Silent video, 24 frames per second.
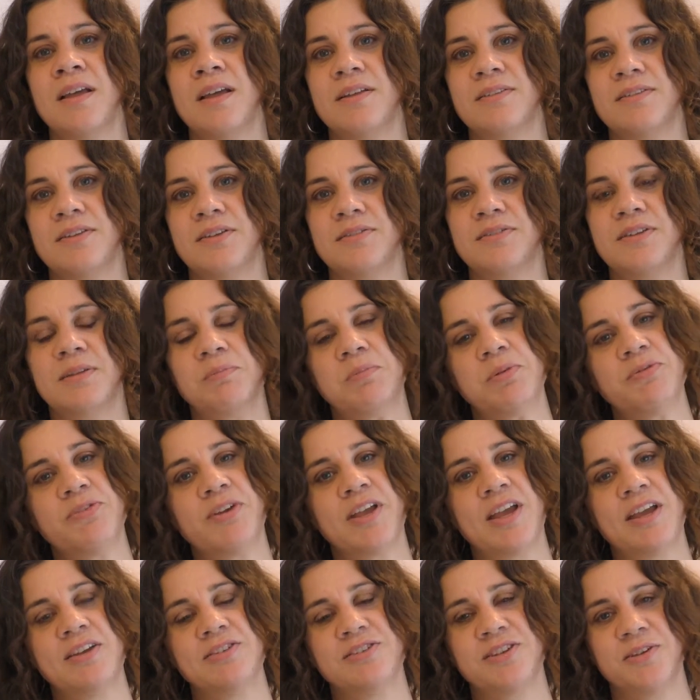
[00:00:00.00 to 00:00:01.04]
So
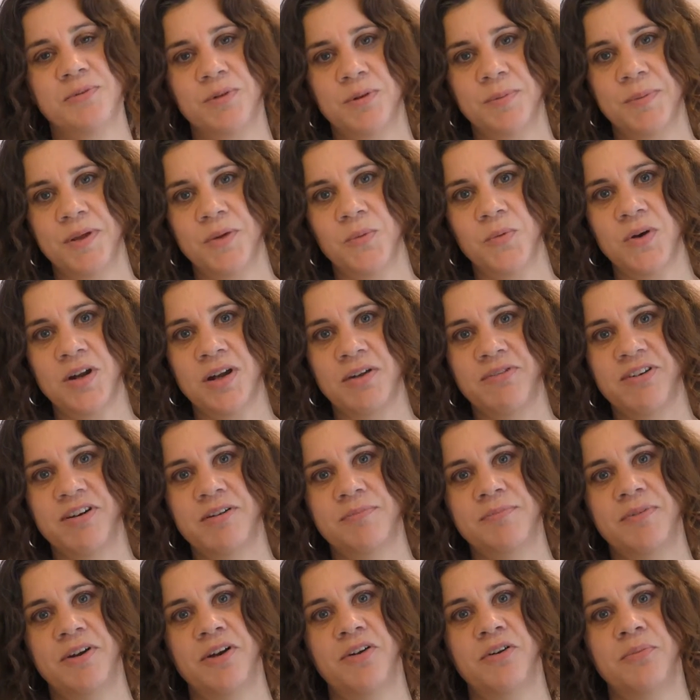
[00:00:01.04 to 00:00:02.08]
simplification will be one of
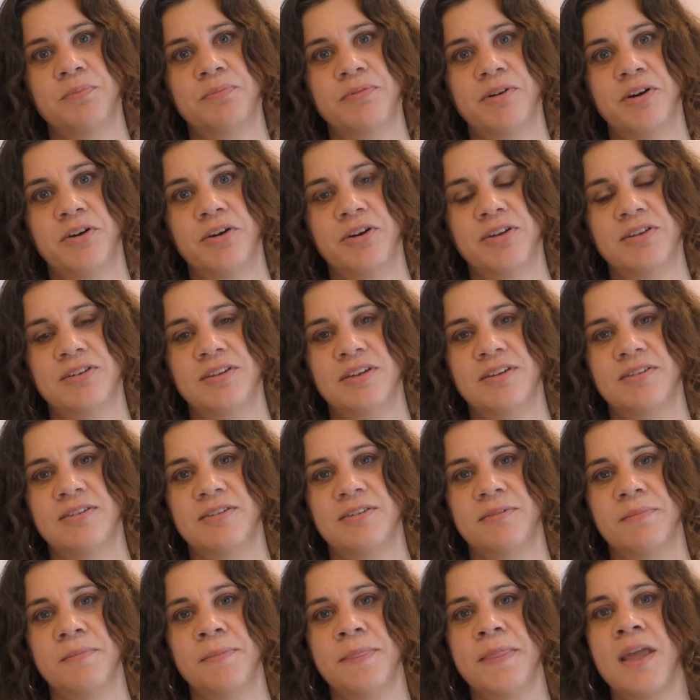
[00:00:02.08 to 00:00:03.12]
our
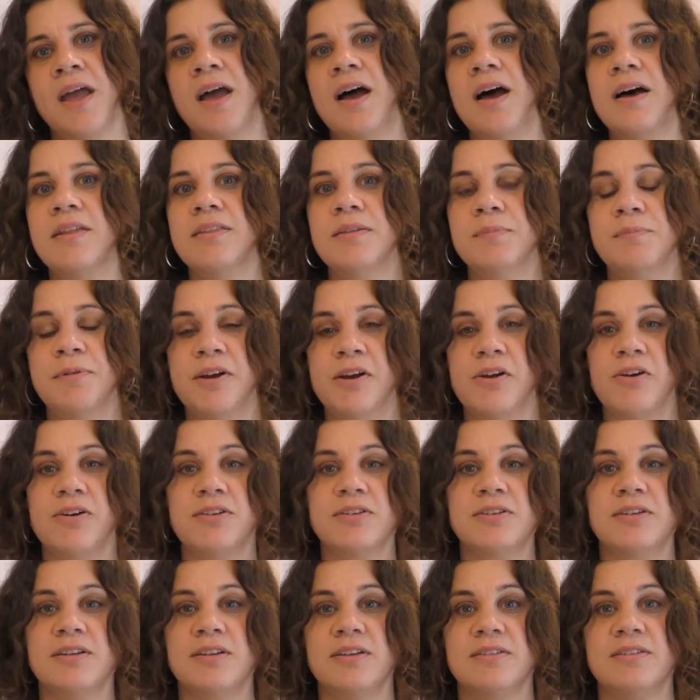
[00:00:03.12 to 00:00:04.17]
priorities. Other
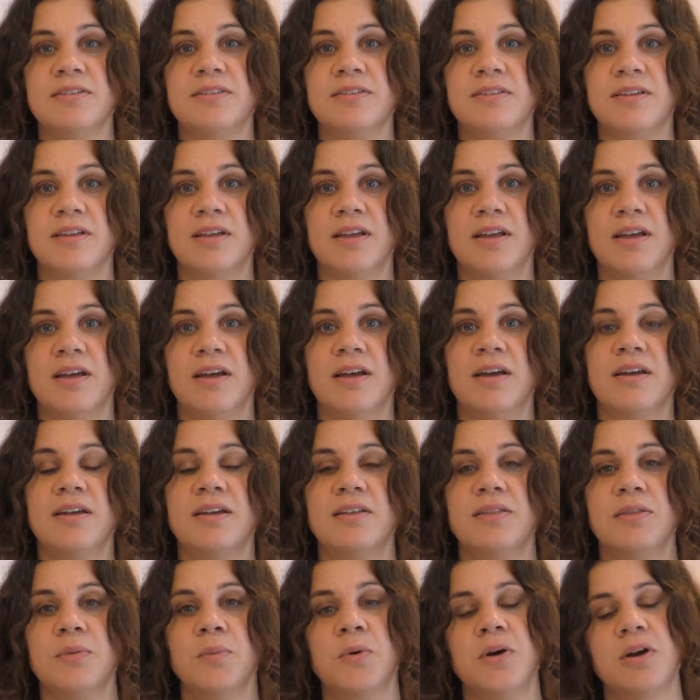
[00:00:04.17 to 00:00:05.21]
priorities
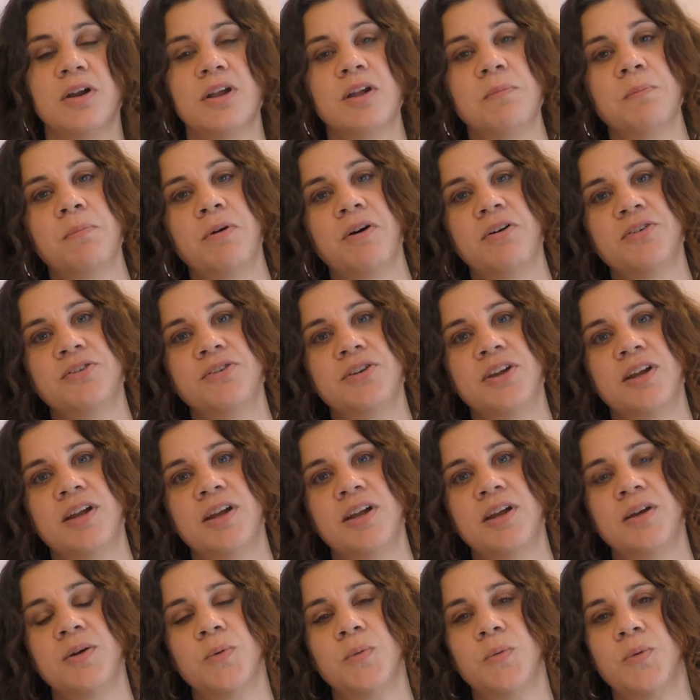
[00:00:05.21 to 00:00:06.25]
in the Working
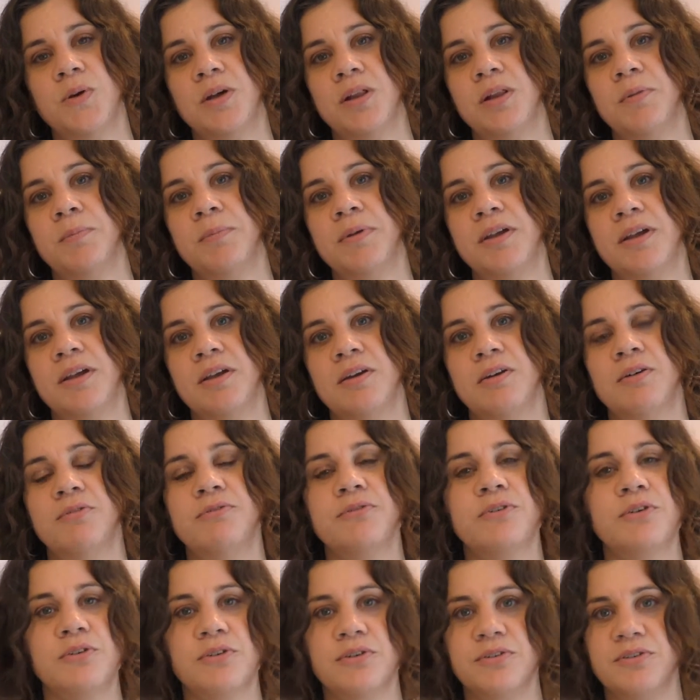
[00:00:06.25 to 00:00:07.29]
Party will be,
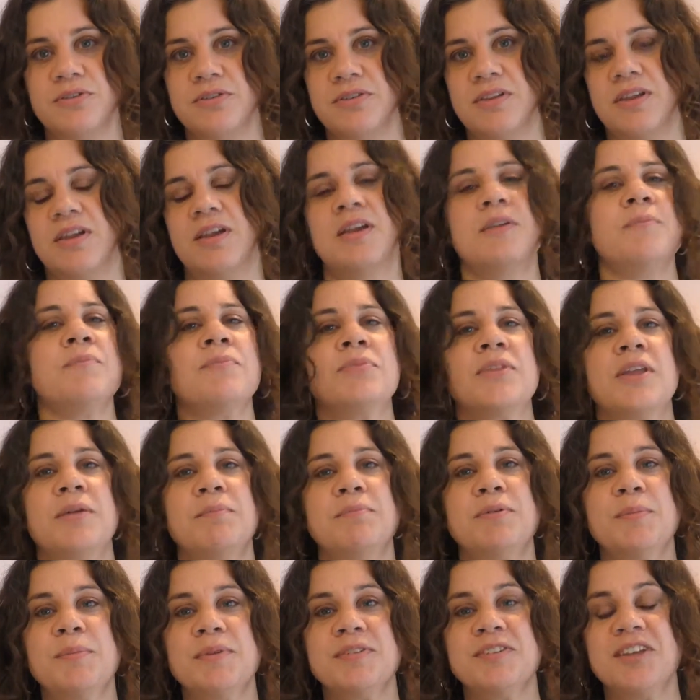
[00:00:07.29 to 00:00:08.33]
of course, the
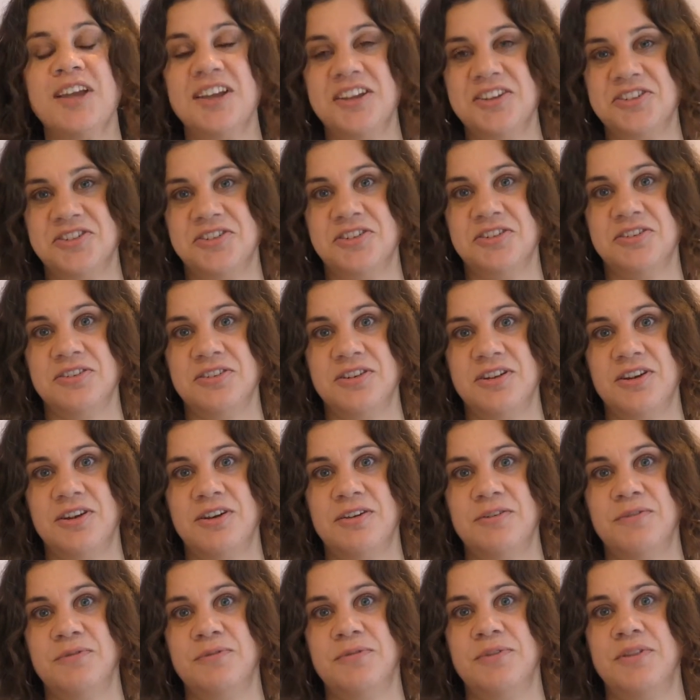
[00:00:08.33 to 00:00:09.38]
implementation
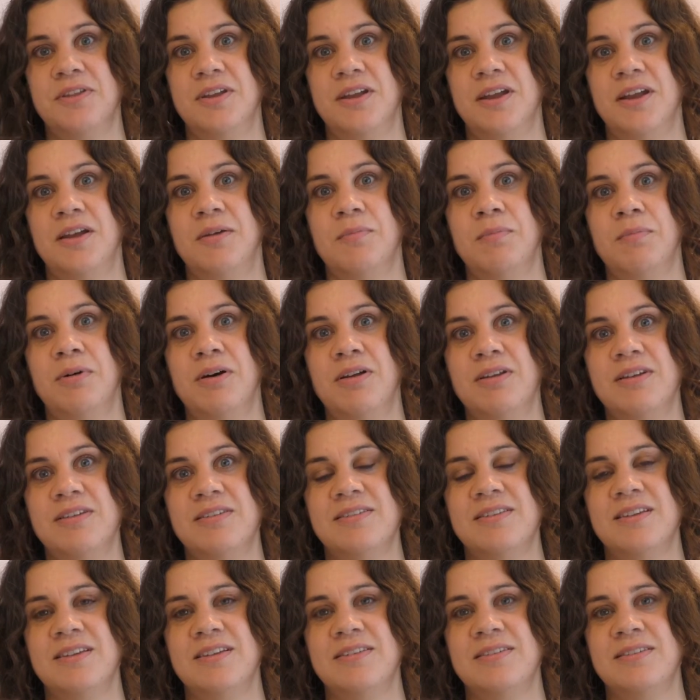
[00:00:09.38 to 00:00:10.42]
of the
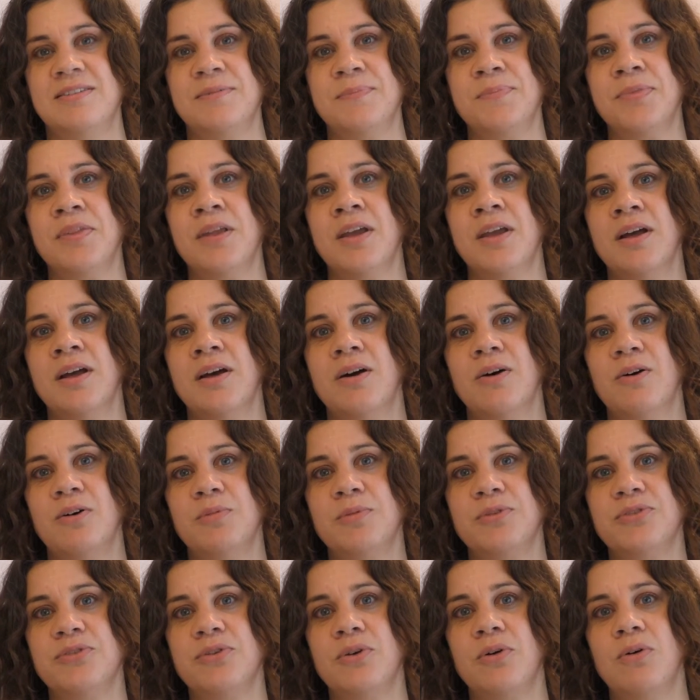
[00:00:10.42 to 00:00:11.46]
policies.
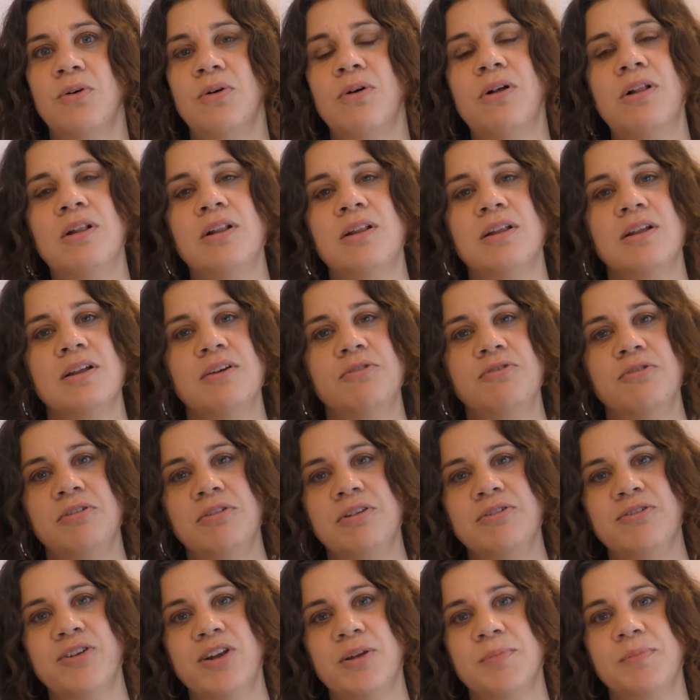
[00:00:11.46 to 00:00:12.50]
Almost all rural
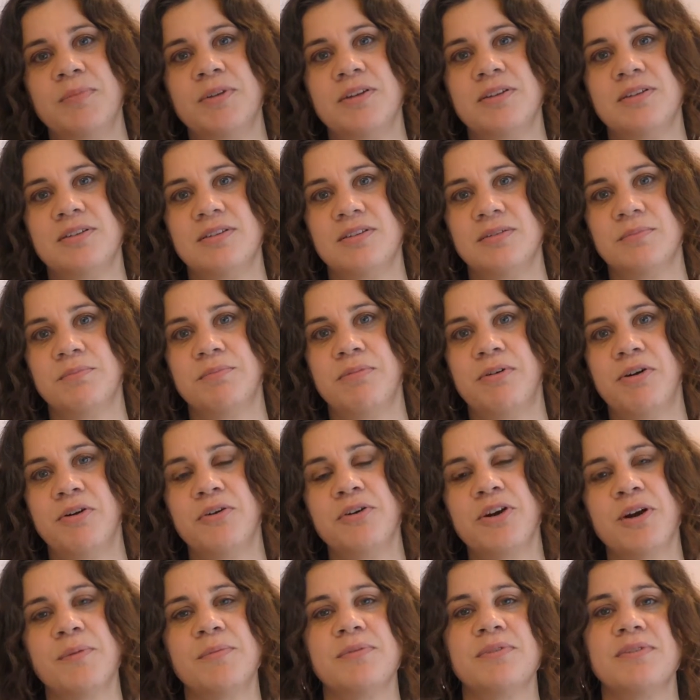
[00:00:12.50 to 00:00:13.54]
development
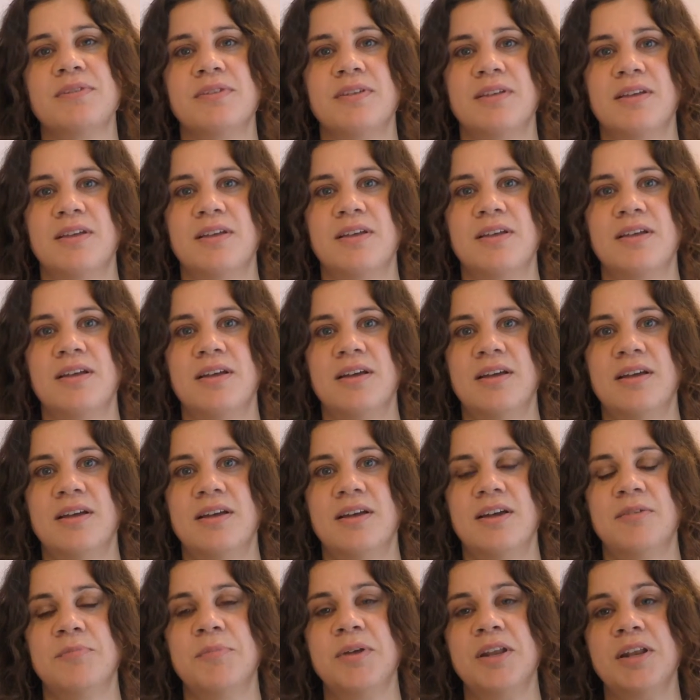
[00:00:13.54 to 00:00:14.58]
programs
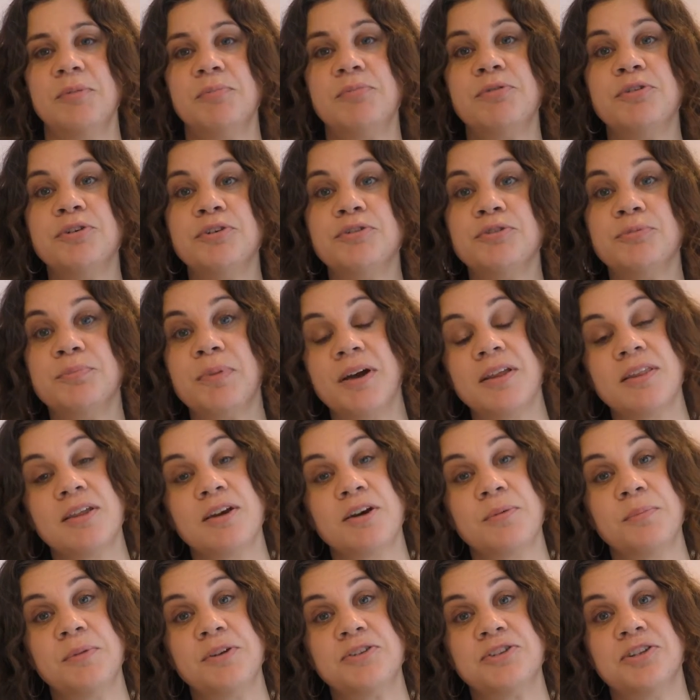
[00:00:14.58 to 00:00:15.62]
have been approved by the
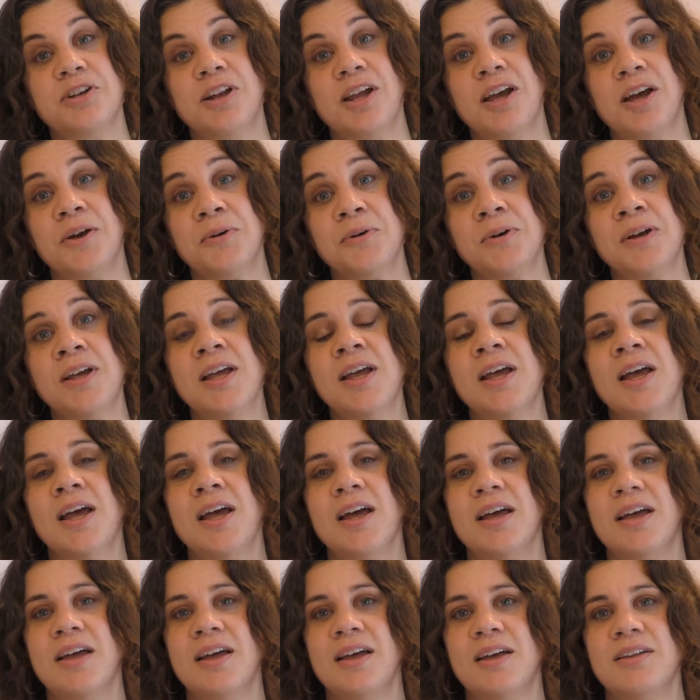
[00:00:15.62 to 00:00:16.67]
Commission now,
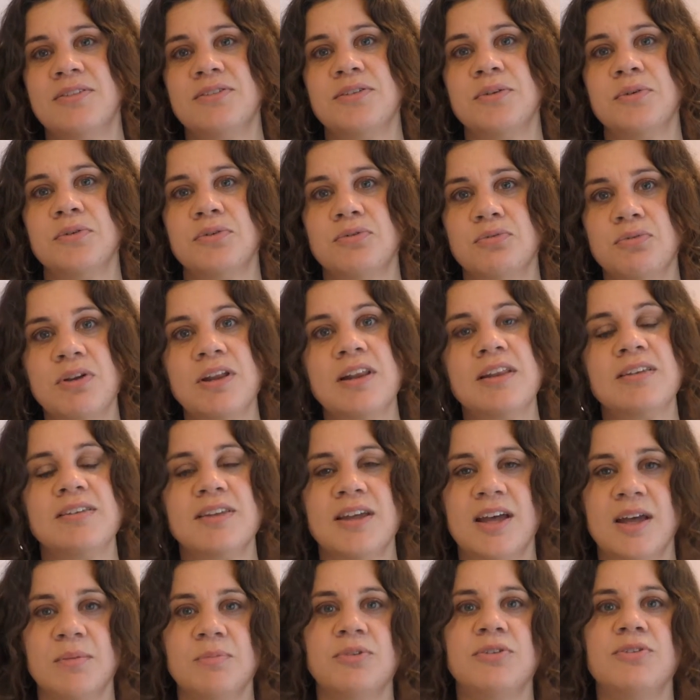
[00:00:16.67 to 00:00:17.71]
so it's really
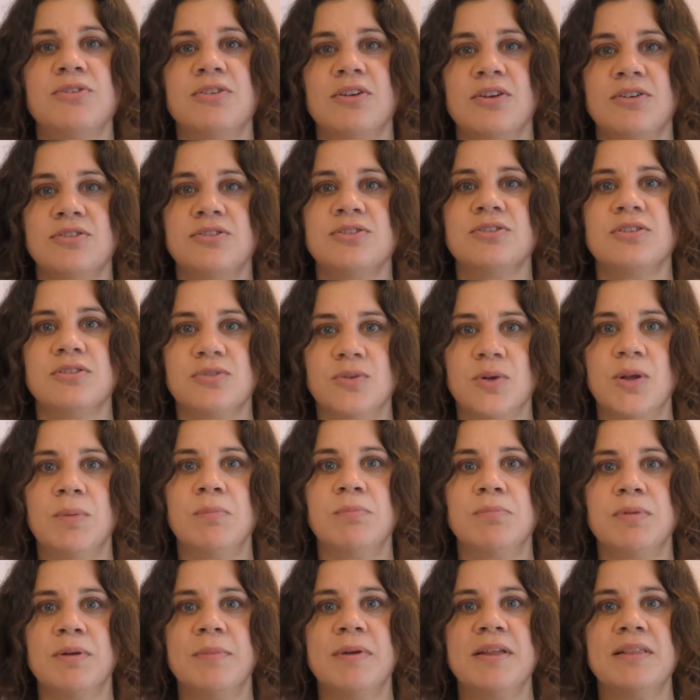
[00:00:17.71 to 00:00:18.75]
time to start to
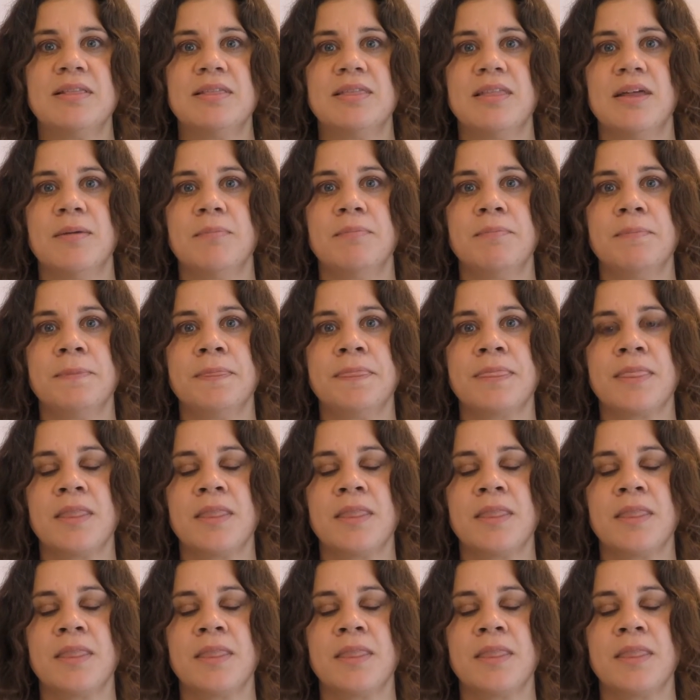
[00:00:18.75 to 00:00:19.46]
implement them.